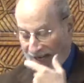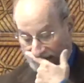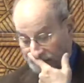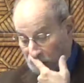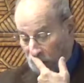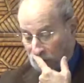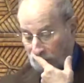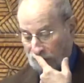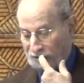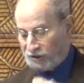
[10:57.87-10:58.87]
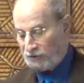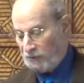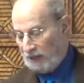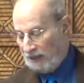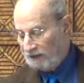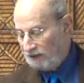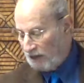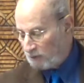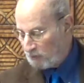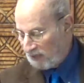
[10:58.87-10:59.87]
After World War II, the
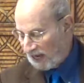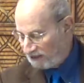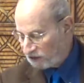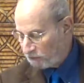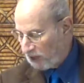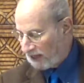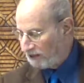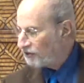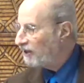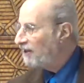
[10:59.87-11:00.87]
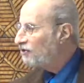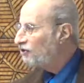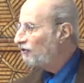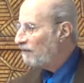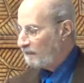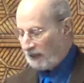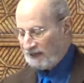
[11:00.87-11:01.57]
number began to rise, so that by